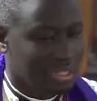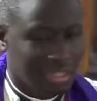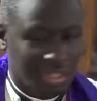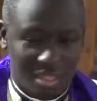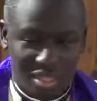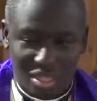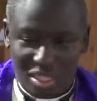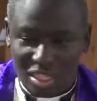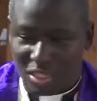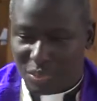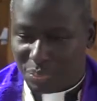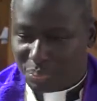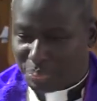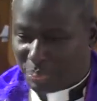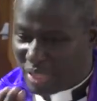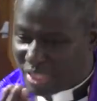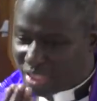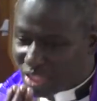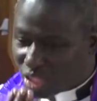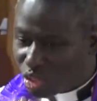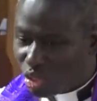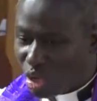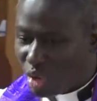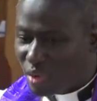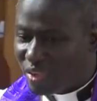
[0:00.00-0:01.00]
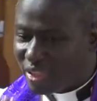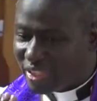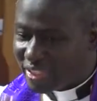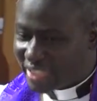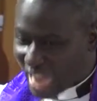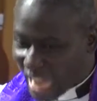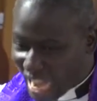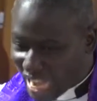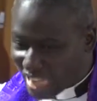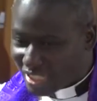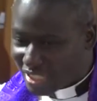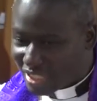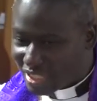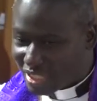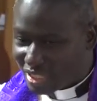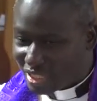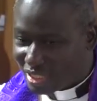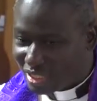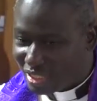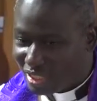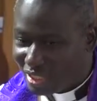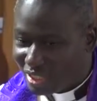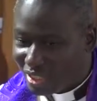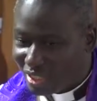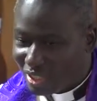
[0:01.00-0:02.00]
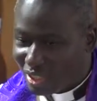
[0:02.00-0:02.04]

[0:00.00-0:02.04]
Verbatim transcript: spits on dust,